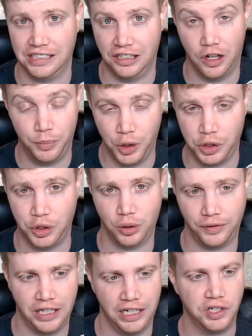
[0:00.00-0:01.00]
are push
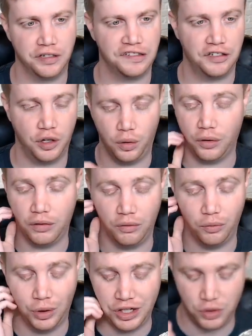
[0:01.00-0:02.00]
notifications. So
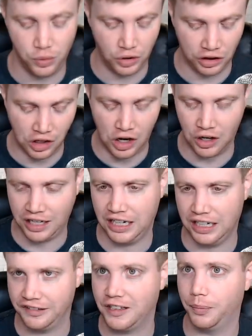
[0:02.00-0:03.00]
when you log in,
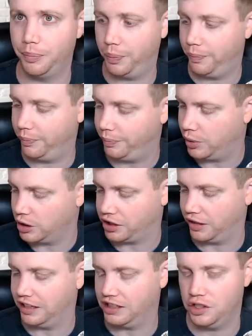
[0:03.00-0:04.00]
it's going to push a
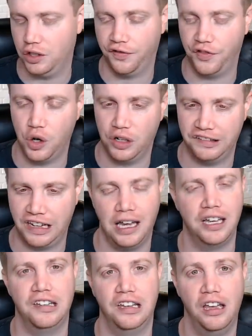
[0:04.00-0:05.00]
thing to your phone and say,
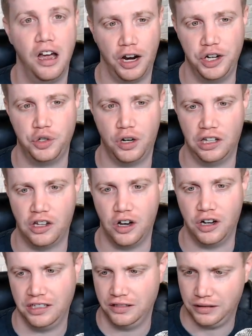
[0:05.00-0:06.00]
hey, are you trying to
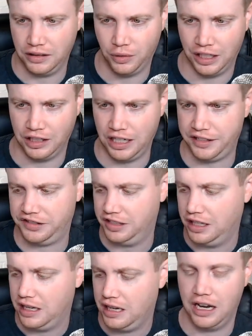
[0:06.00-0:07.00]
log in? You hit yes
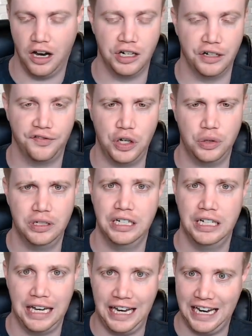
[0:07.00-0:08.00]
on your phone
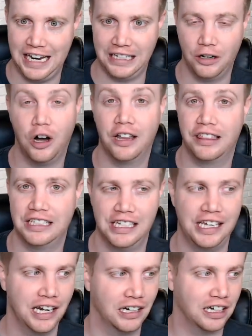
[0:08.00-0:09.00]
and you're
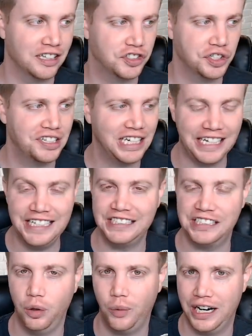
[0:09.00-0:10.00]
authenticated. It's just an
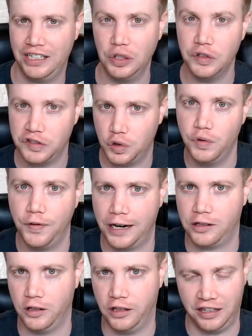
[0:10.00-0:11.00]
easier way to use
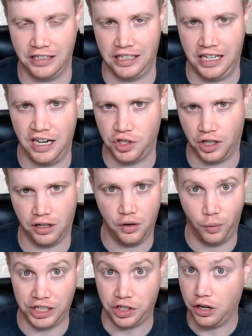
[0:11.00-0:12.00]
two-factor authentication,
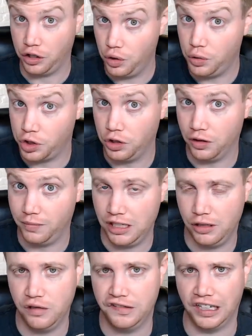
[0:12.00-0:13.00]
which you should be
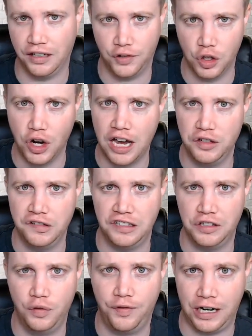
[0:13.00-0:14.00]
using. If you're not using
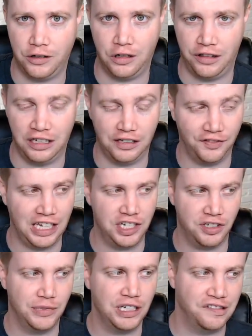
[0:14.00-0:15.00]
two-factor
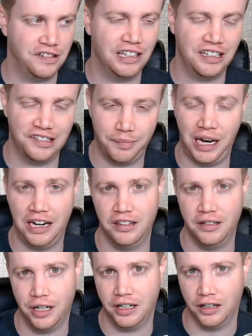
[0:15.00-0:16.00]
authentication because you think it's a pain in the
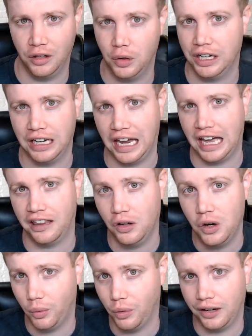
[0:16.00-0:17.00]
butt, annoying,
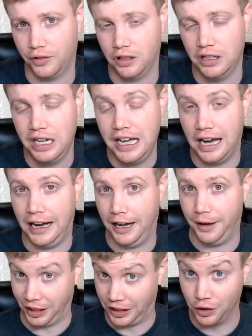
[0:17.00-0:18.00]
whatever,
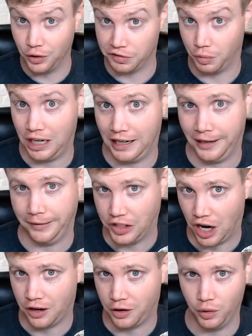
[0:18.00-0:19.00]
here's why.
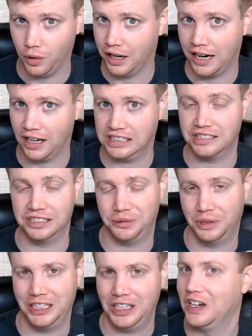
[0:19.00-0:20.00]
Yahoo announced this
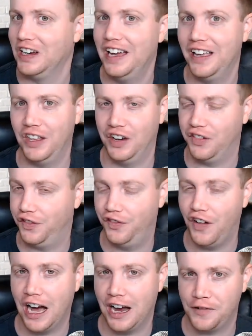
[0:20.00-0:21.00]
week that
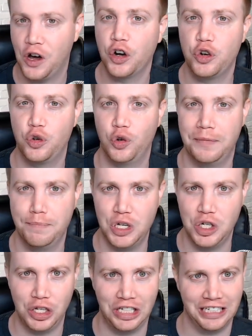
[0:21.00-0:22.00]
500
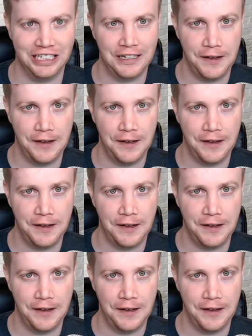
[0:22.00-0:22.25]
million